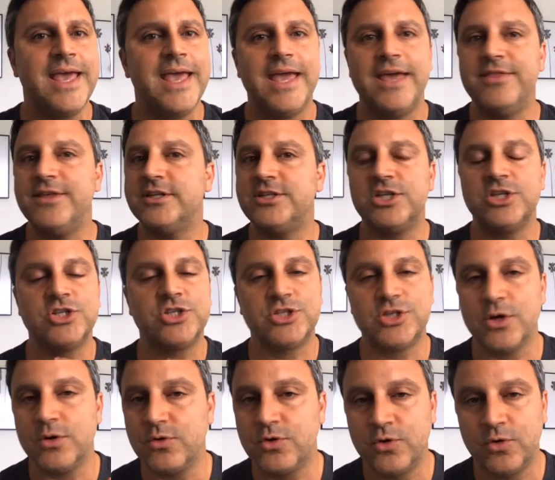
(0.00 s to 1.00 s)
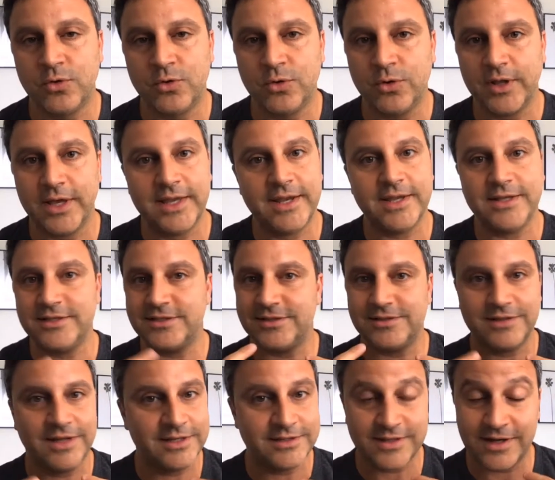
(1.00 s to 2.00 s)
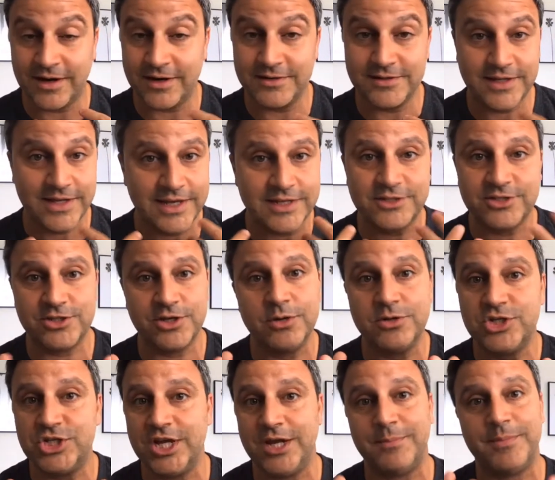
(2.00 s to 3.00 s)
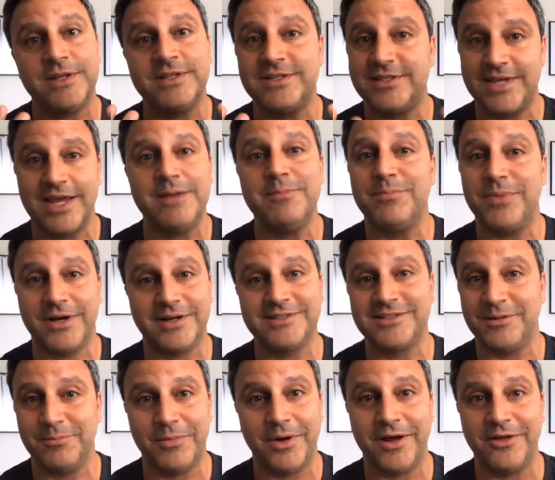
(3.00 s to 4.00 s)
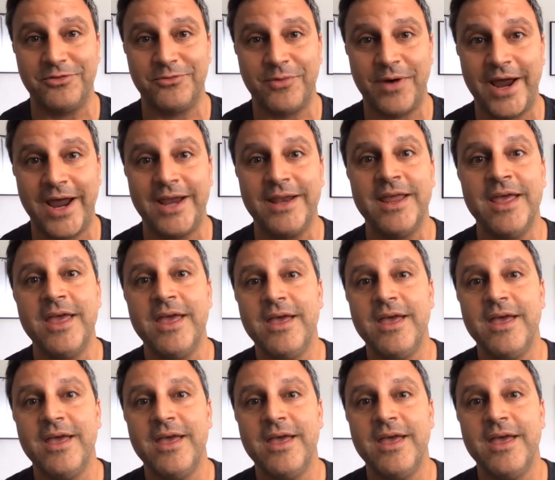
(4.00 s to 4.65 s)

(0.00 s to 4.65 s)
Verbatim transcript: And this is so cool. And it's, it's honestly, it's so cheap. It's 10 bucks a month, right?